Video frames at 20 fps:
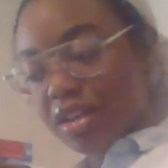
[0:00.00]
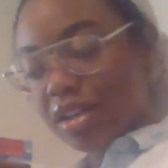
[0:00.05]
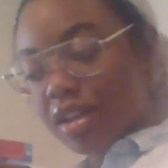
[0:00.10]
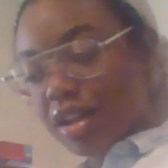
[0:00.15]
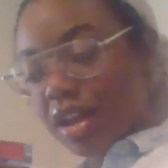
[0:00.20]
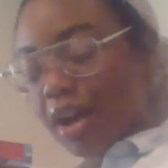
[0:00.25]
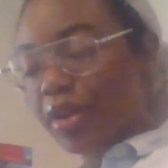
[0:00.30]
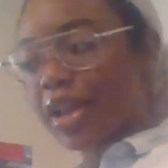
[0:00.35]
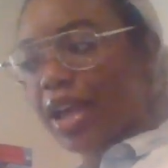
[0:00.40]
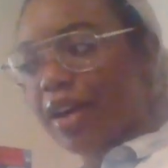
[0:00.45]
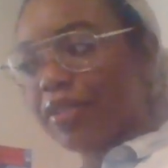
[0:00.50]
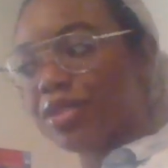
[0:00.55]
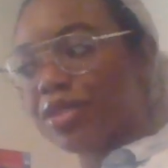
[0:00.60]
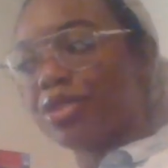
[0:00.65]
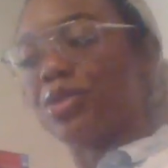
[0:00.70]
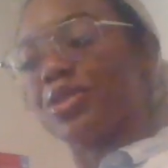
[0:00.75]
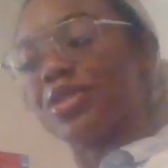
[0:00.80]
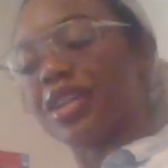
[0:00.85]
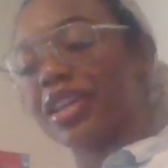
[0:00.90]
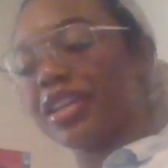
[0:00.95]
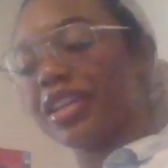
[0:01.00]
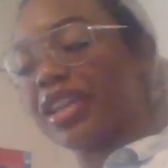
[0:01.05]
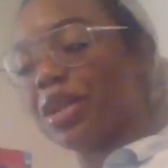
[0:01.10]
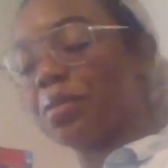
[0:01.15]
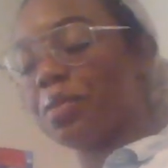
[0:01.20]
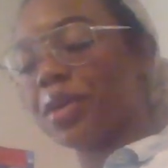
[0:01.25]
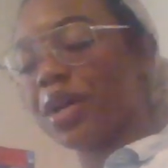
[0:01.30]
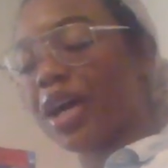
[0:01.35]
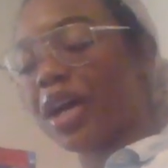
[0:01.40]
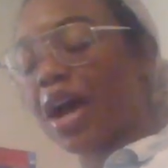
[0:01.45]
I already have the tools I need,
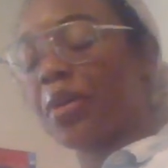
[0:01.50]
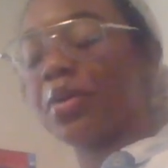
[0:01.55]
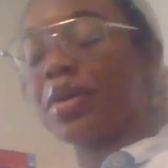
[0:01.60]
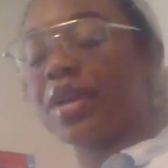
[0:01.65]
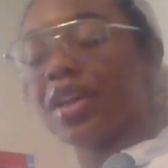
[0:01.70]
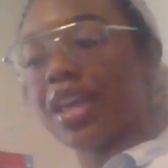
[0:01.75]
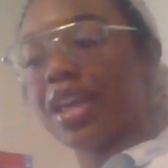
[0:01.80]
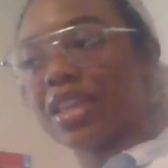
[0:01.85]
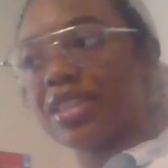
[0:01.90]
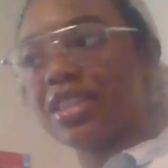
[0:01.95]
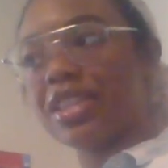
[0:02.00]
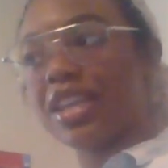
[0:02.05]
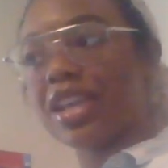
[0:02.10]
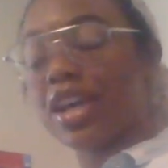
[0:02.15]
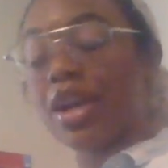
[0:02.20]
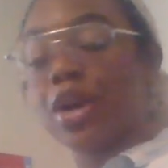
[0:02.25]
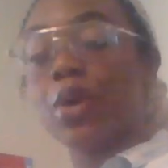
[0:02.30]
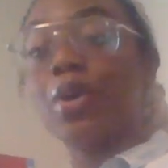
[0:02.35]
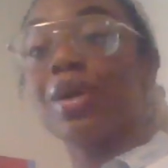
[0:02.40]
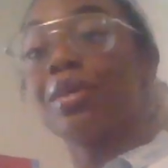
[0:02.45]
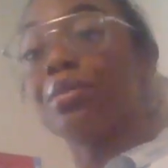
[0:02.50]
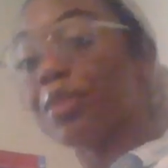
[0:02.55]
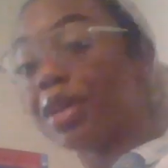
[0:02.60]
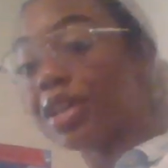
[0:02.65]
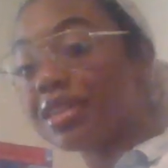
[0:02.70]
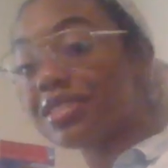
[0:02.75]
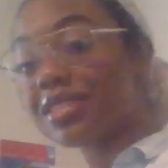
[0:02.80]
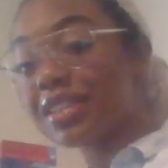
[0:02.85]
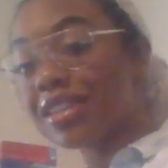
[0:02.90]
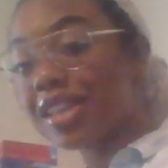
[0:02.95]
but I will get the
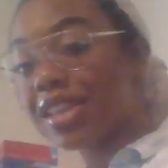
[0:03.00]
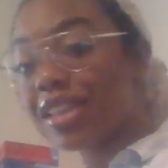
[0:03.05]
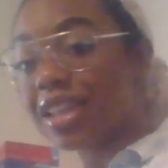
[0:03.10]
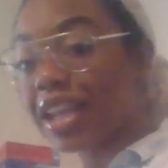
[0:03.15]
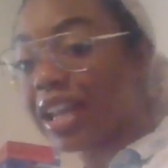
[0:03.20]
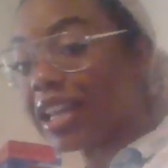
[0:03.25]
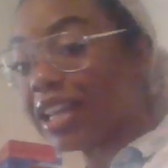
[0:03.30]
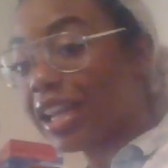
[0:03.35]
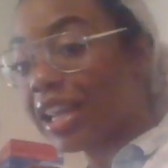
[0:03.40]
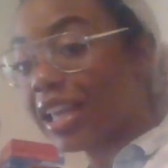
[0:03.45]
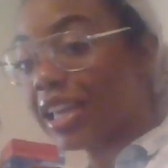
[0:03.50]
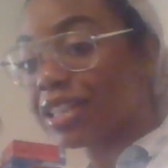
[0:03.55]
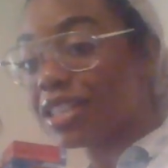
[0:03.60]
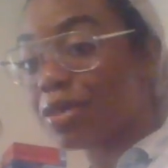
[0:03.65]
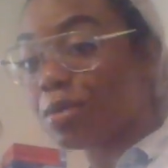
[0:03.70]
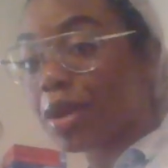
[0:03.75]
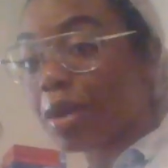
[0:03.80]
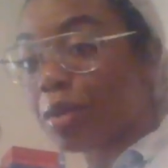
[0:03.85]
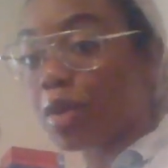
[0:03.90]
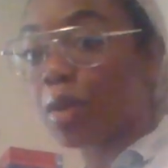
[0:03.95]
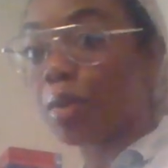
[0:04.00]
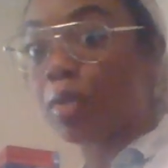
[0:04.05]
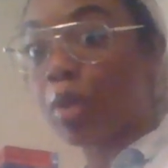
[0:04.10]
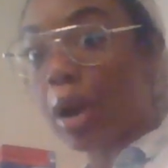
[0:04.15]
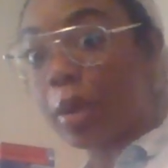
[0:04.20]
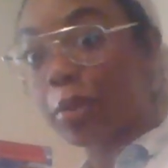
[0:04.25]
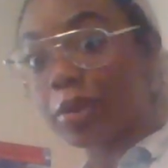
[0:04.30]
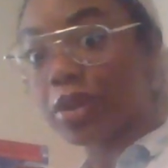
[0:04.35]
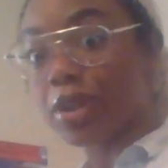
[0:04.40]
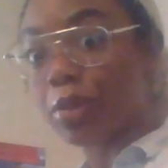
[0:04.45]
equipment that I need to be able to
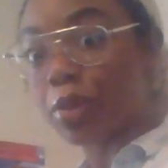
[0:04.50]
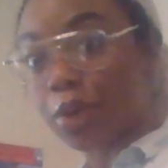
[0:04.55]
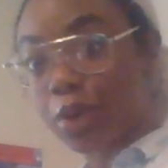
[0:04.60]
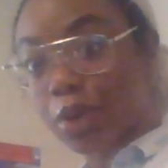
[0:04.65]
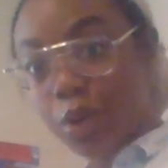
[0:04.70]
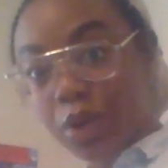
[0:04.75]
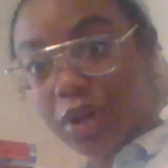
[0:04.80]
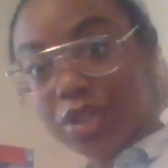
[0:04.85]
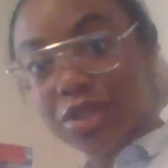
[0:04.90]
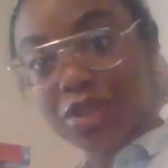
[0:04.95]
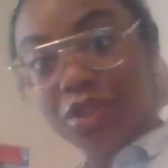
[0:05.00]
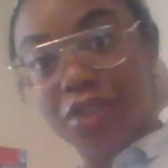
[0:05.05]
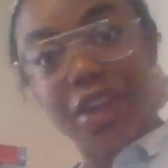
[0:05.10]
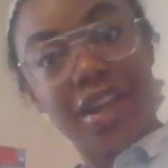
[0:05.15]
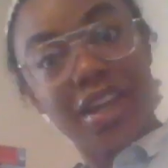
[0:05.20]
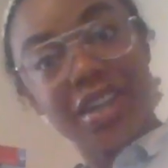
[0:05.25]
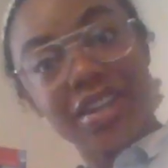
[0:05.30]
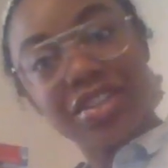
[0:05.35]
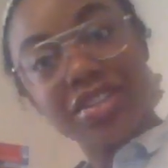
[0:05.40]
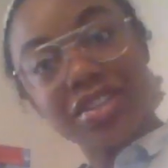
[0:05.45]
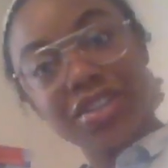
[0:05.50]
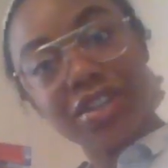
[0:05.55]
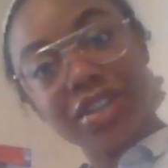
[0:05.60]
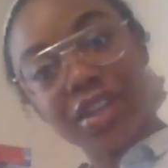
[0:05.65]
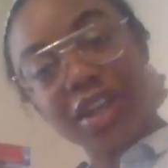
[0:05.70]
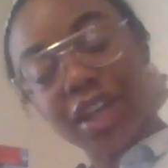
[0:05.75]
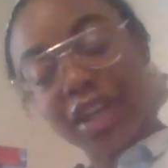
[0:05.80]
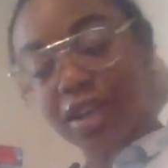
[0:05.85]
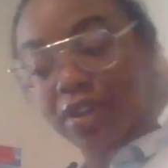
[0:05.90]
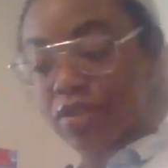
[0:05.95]
properly record so that it doesn't look
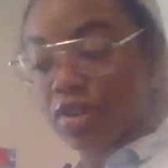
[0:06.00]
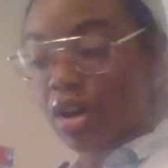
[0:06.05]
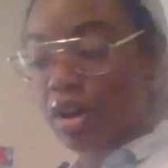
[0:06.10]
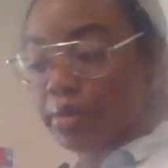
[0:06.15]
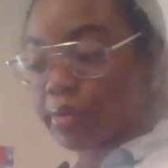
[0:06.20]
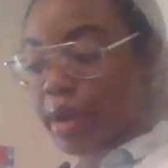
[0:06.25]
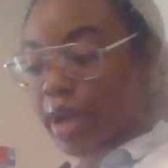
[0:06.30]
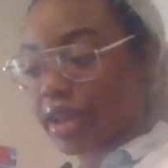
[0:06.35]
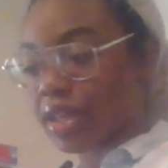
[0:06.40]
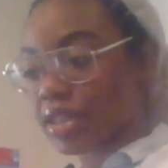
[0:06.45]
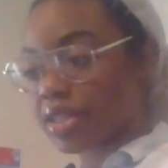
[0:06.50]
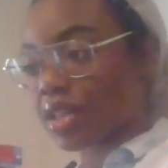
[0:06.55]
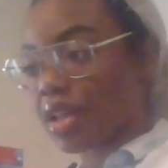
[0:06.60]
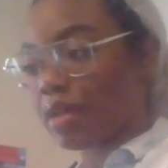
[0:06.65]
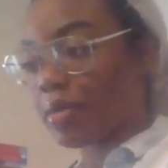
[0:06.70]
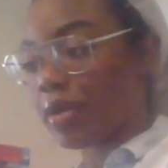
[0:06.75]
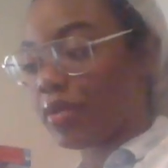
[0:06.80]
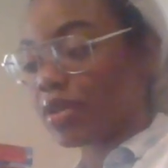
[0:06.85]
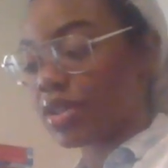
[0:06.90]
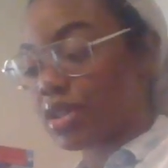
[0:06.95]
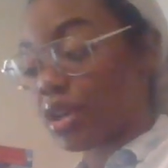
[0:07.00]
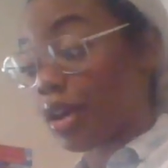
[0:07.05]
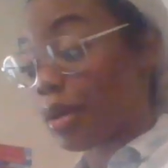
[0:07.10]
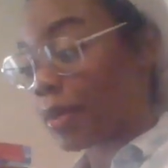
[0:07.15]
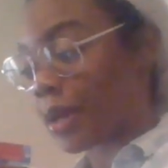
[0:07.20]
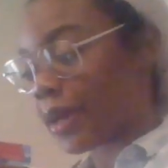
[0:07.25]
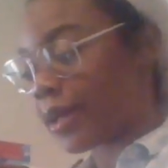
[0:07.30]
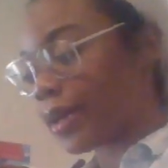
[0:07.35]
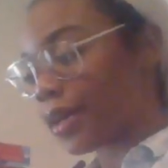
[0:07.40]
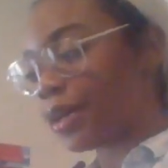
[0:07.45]
like I've gone back in time every time
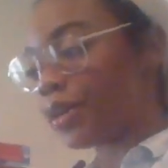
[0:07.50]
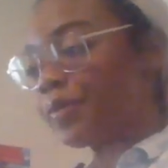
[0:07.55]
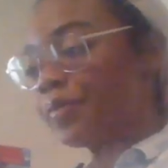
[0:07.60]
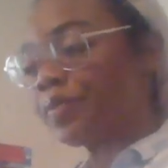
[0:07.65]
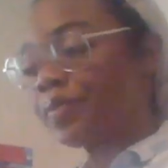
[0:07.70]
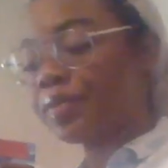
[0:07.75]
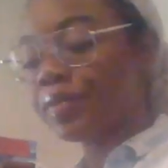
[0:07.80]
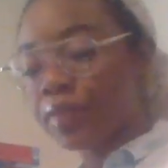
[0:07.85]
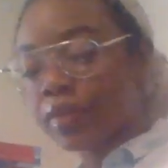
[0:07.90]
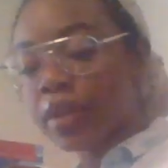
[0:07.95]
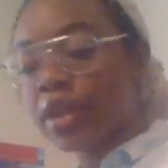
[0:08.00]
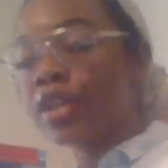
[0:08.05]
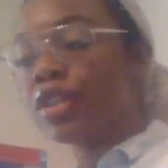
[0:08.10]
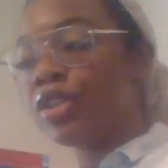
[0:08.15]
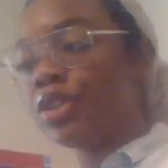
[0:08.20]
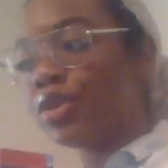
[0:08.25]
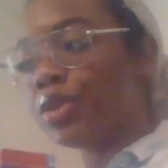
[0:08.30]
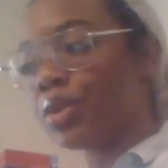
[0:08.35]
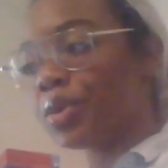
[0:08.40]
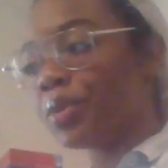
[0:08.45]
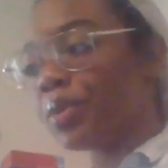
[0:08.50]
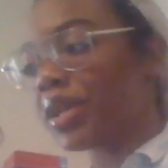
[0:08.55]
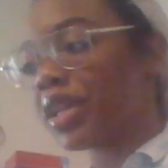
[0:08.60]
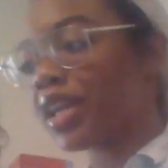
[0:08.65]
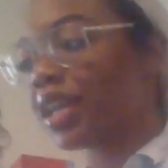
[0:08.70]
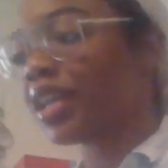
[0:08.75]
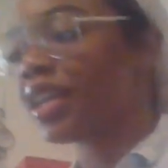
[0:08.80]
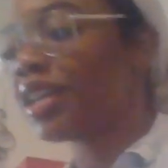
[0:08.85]
I do a reading.